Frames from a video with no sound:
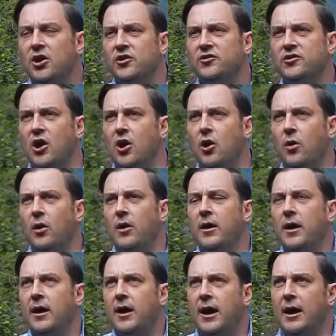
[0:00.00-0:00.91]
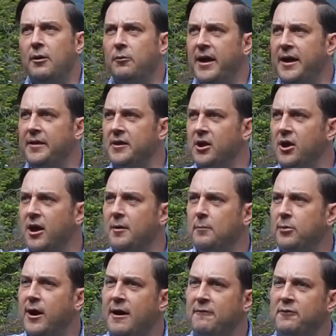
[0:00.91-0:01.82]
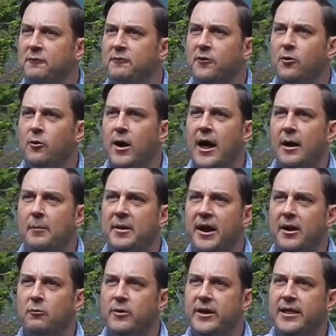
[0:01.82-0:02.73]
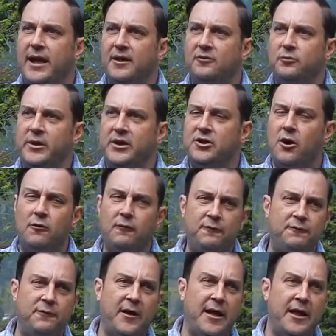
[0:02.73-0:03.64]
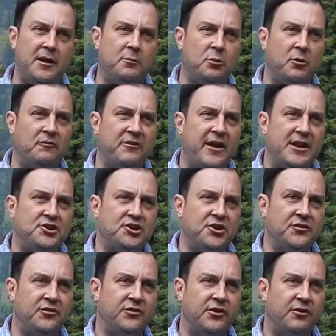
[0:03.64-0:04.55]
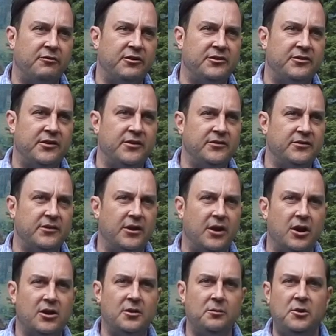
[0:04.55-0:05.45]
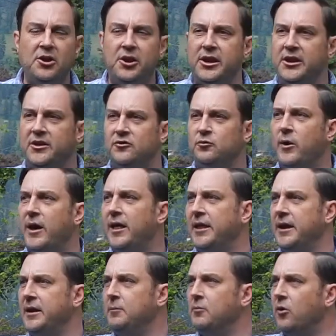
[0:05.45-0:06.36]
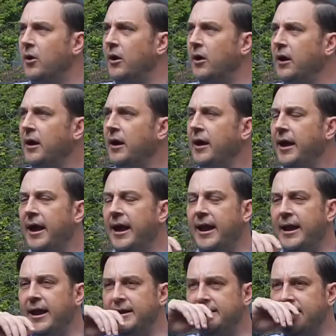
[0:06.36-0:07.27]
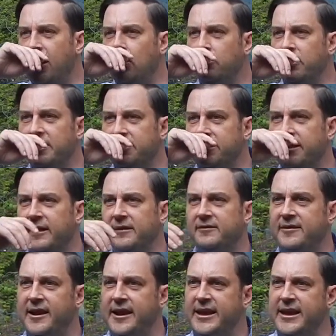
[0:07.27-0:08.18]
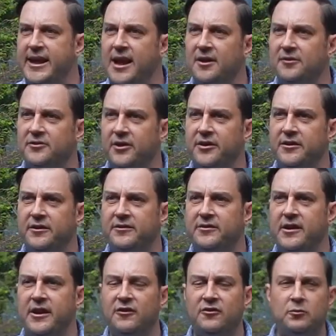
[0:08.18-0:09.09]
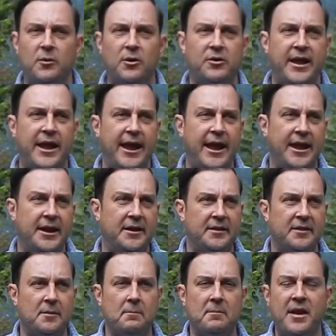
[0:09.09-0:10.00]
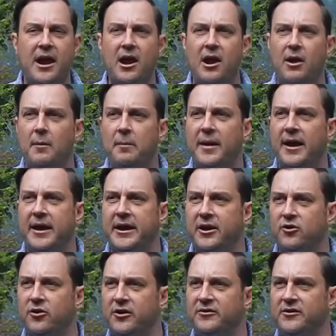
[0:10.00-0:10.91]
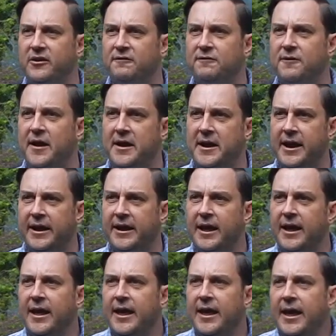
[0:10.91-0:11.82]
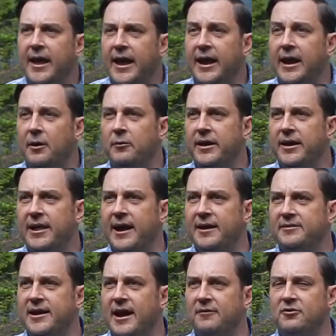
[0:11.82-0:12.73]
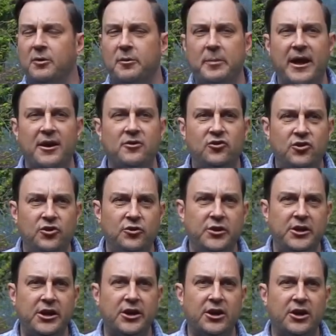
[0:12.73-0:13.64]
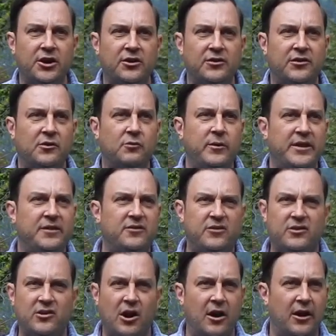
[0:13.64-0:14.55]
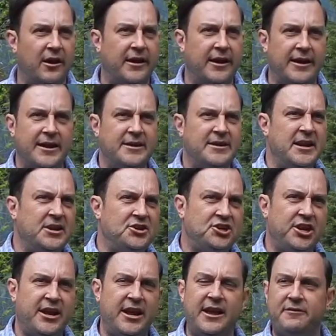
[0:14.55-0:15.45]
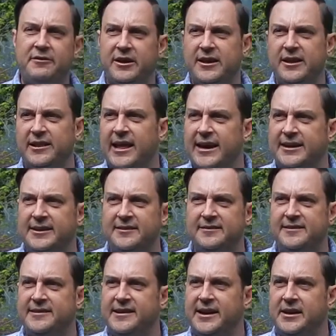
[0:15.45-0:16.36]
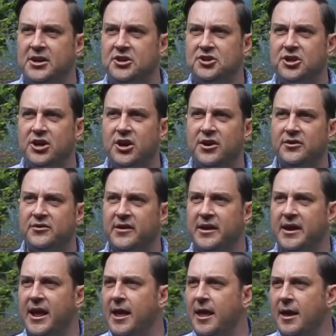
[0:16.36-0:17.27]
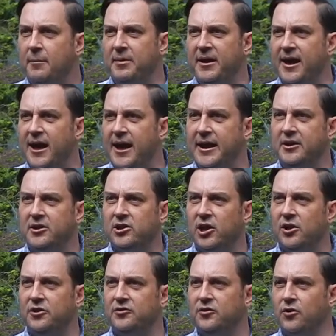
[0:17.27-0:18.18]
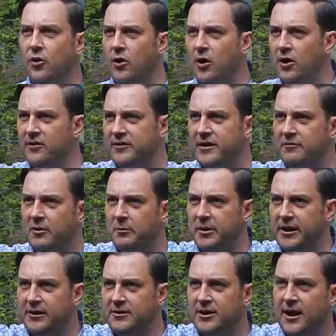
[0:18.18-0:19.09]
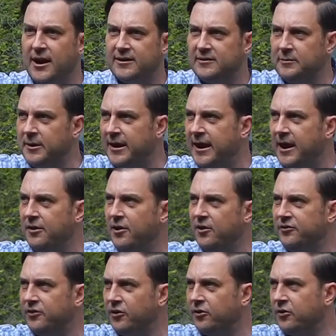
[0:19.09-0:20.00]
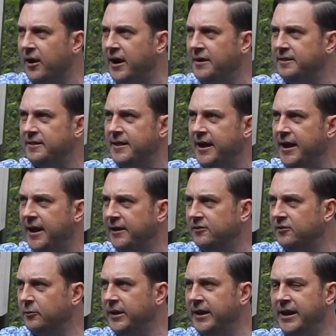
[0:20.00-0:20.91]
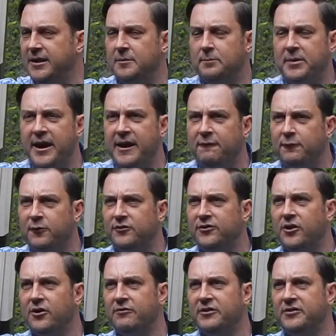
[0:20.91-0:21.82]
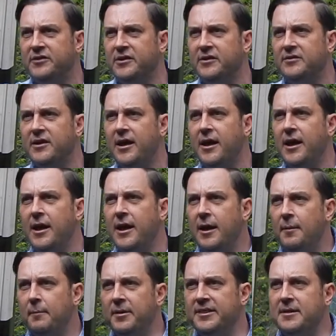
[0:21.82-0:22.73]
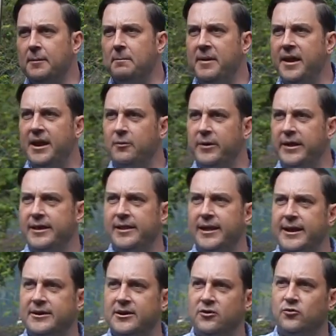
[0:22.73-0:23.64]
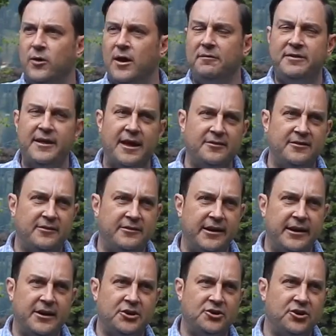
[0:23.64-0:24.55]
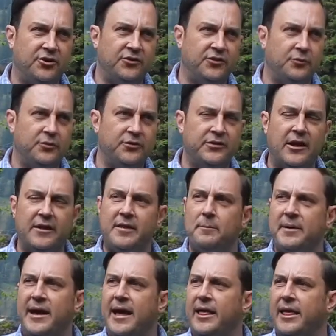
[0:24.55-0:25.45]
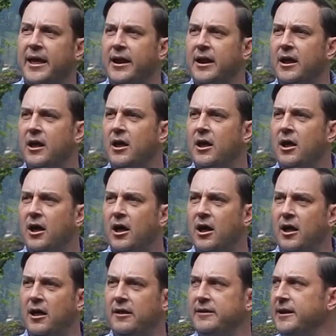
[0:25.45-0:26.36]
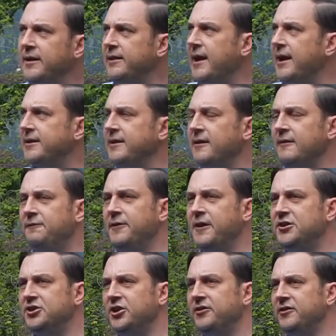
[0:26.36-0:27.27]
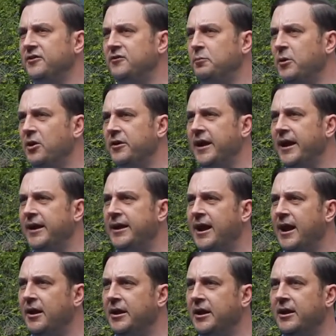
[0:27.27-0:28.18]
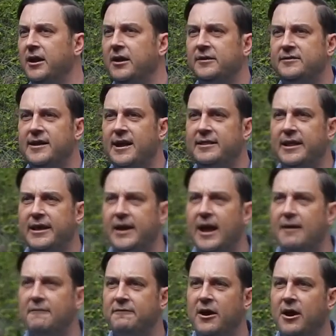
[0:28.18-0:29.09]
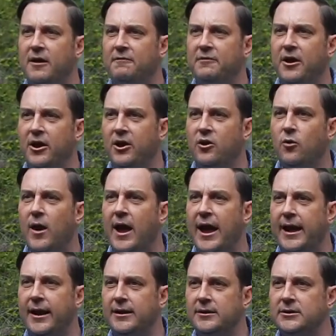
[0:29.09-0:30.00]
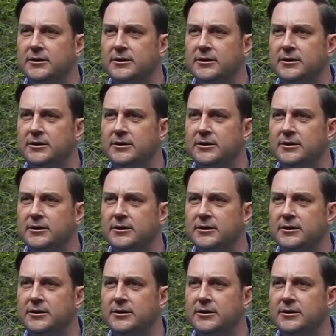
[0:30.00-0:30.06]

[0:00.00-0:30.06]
So I ran the nonprofit for a while, but I realized we don't fund prevention services in our communities well anymore. And I dealt with the city council of the city of Spokane and the mayor about increasing funding. And I realized after about 2 years, and we'd started an initiative and collected signatures, and behind closed doors, everybody talks about how those are great things and we need to pay for services. But the minute we collected 12,000 signatures and it was on the ballot, all the elected officials in Spokane County suddenly got very, very quiet.